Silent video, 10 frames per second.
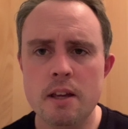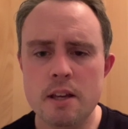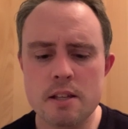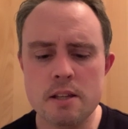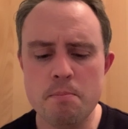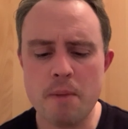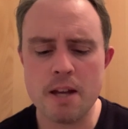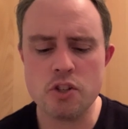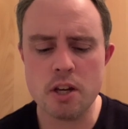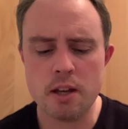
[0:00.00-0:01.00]
Is it
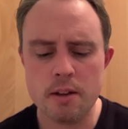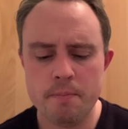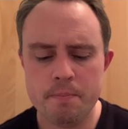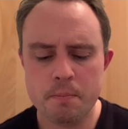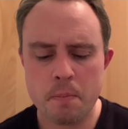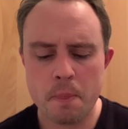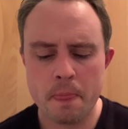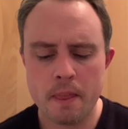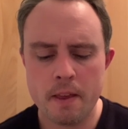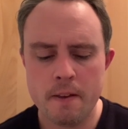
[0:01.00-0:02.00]
magic?"
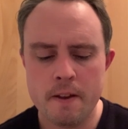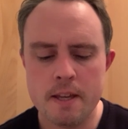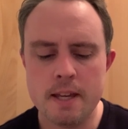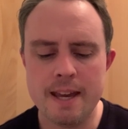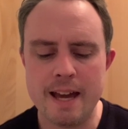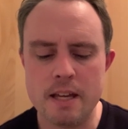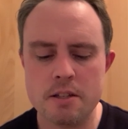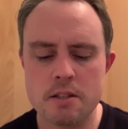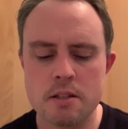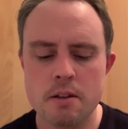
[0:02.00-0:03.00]

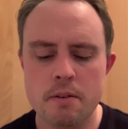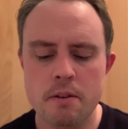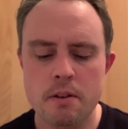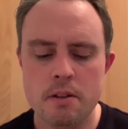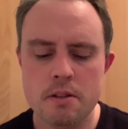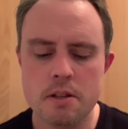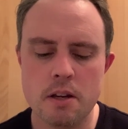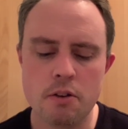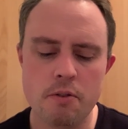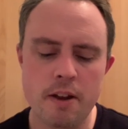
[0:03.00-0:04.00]
"Yes,"
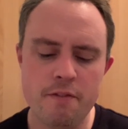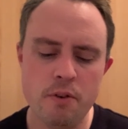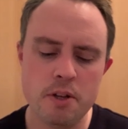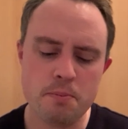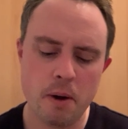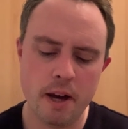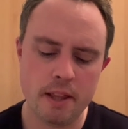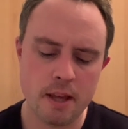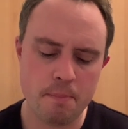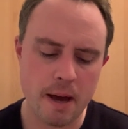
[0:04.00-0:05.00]
said a great voice
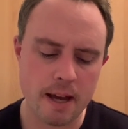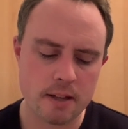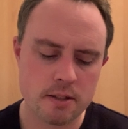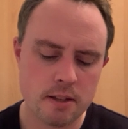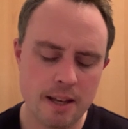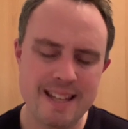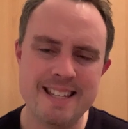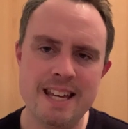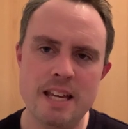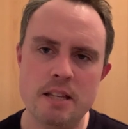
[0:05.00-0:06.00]
behind their backs.
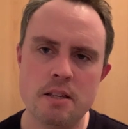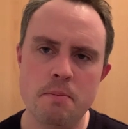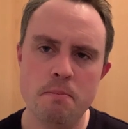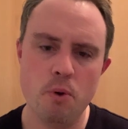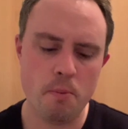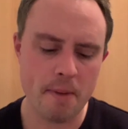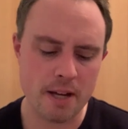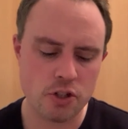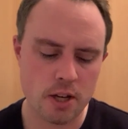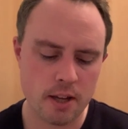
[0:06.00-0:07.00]
"It is more
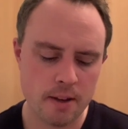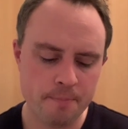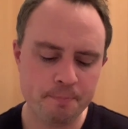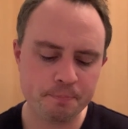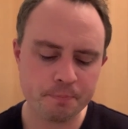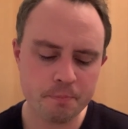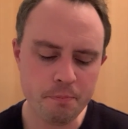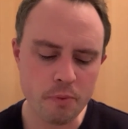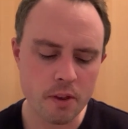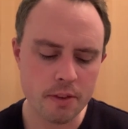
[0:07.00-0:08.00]
magic."
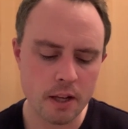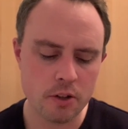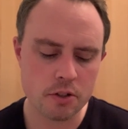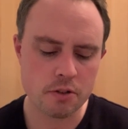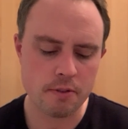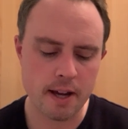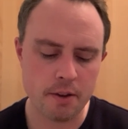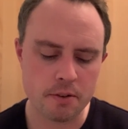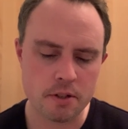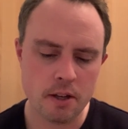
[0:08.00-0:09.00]
They looked
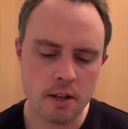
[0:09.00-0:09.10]
around.